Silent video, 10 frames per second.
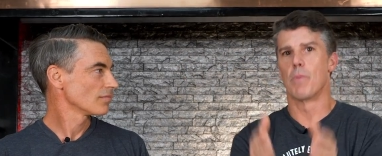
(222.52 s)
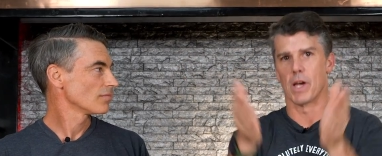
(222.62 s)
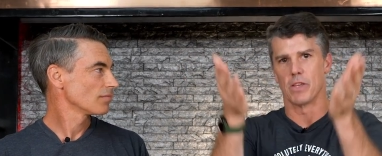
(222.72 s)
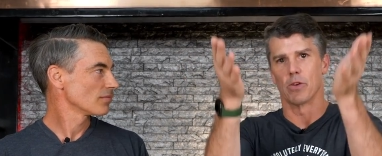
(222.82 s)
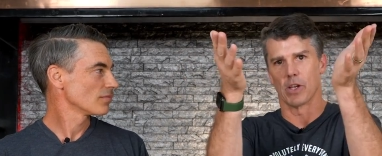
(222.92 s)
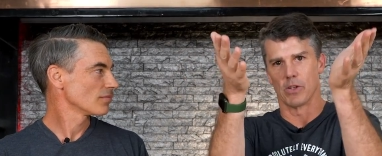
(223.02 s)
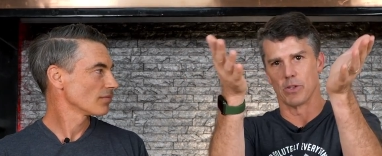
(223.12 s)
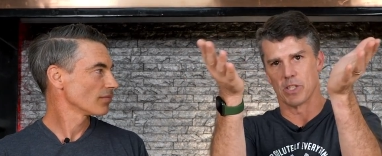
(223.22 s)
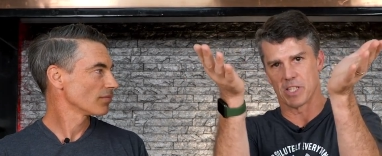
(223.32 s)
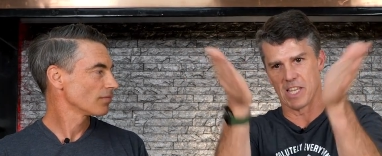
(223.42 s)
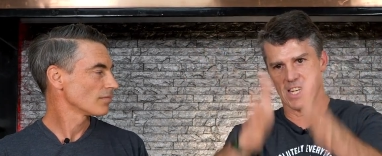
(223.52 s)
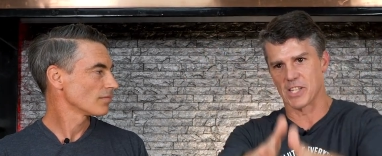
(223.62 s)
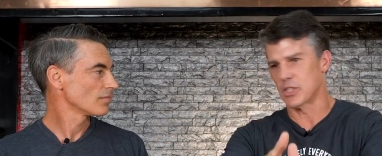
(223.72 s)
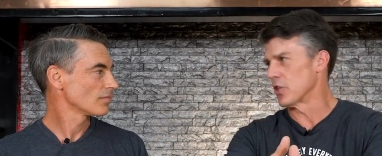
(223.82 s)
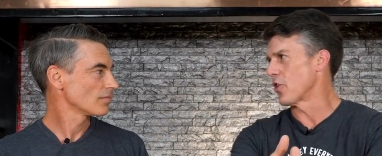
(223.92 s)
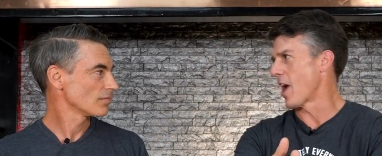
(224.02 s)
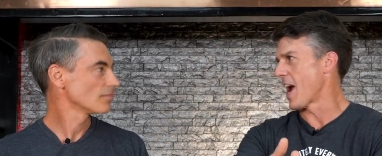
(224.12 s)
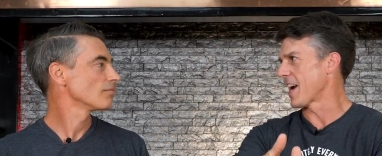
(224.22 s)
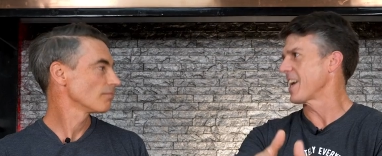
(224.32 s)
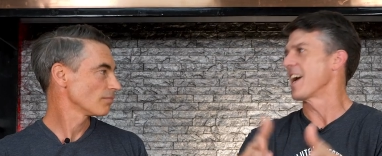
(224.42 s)
Speaker 1: but you can do just the initial
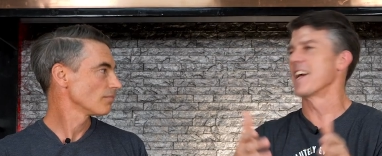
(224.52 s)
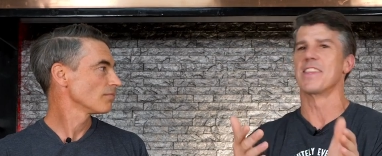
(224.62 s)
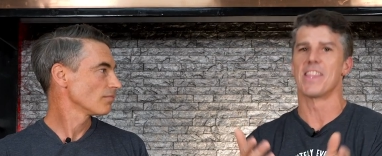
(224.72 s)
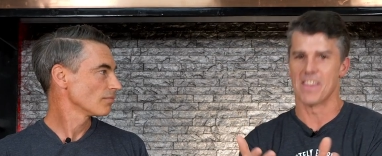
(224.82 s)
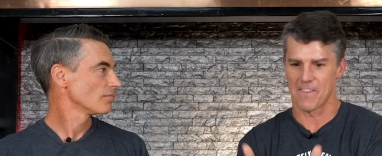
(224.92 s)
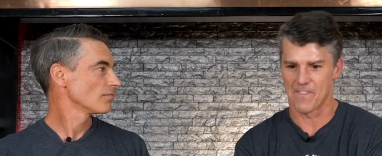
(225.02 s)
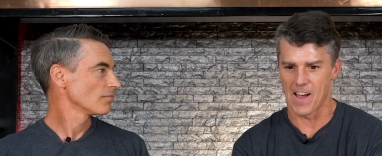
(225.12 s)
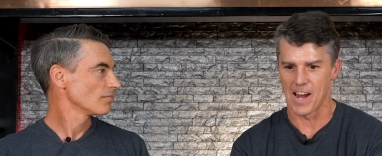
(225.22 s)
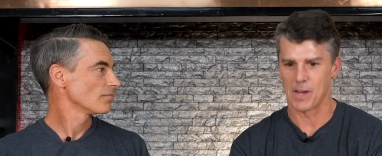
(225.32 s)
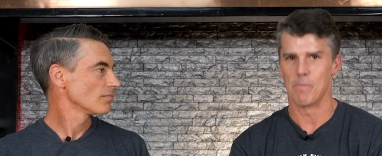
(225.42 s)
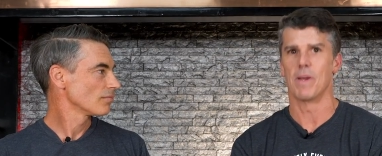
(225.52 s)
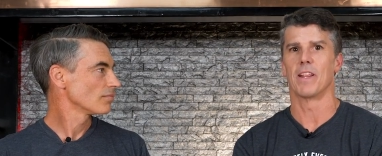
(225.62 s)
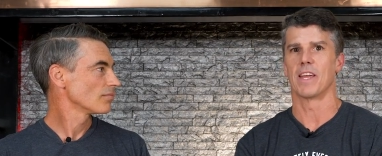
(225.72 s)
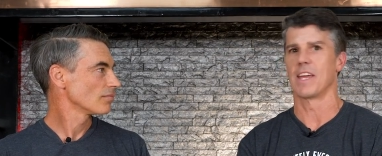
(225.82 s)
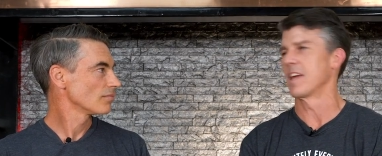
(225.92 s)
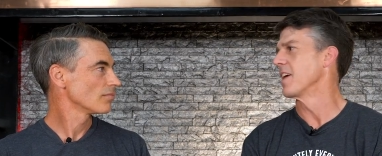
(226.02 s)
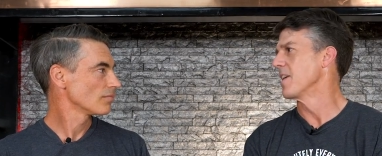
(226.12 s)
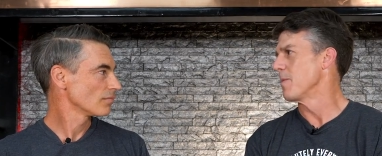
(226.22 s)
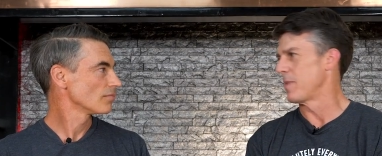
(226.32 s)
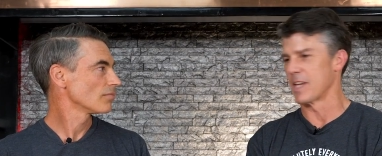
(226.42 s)
crack and then the fine milling
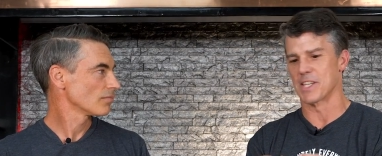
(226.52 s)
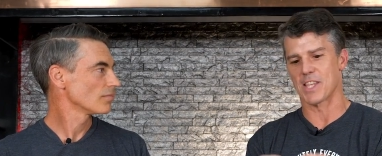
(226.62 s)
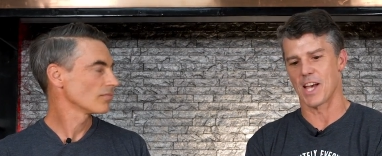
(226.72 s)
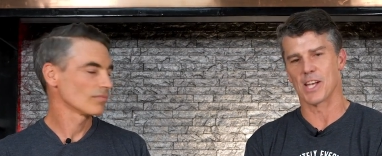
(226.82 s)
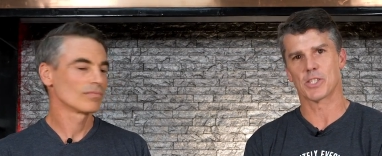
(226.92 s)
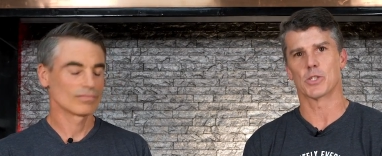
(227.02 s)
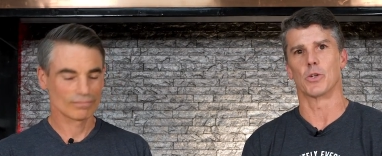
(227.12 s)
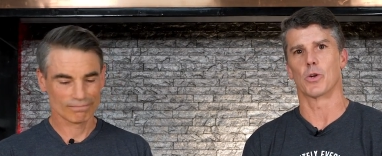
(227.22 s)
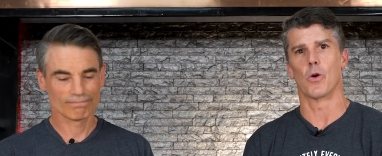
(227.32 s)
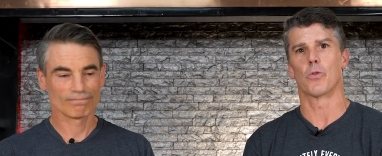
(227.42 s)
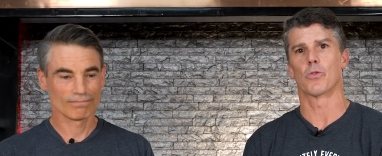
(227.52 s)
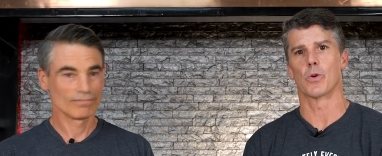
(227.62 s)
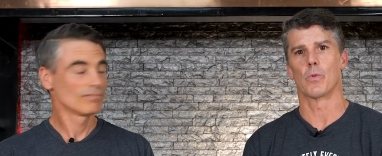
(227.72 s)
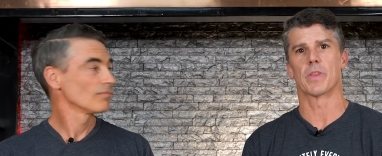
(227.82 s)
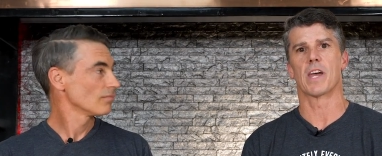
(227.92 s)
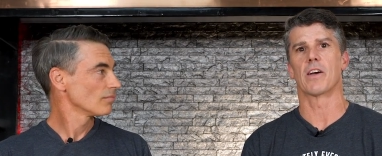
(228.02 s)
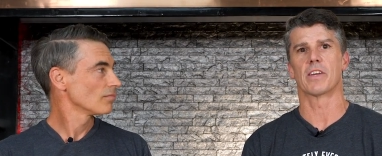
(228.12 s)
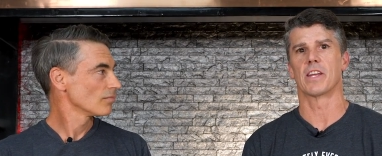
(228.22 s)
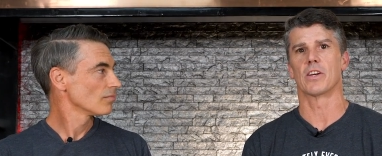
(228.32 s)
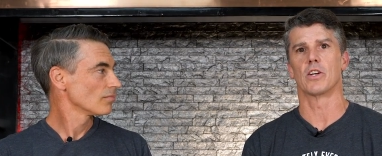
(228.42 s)
because the husk will go through without
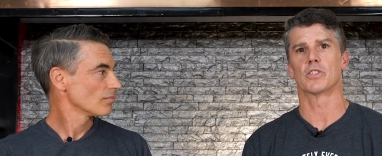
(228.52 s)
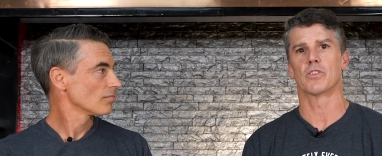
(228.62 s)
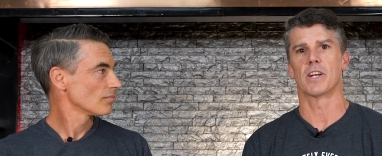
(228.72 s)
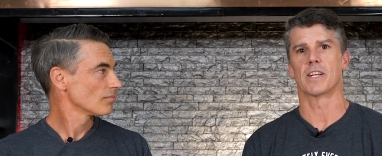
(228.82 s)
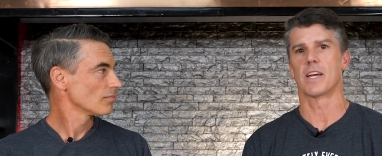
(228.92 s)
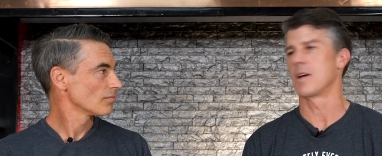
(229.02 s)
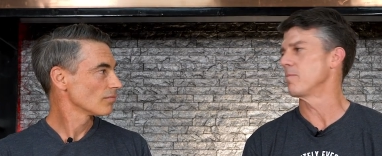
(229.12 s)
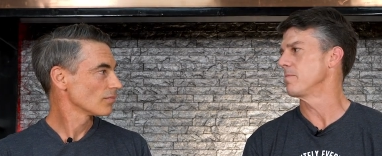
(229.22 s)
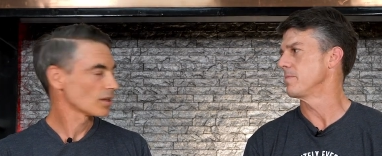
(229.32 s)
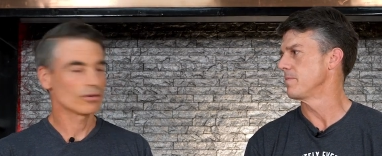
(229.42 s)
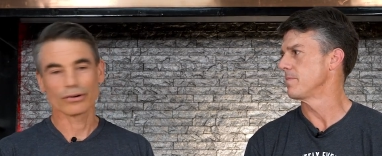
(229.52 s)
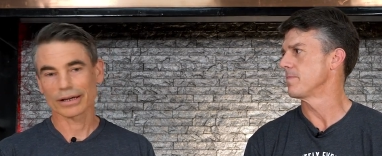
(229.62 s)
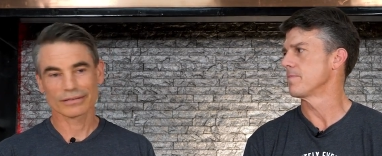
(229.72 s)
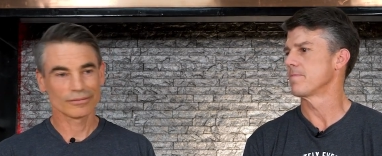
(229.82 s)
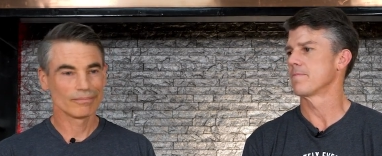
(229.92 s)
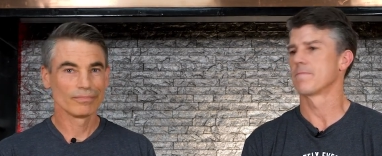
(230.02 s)
getting all shredded up.
Speaker 2: Correct.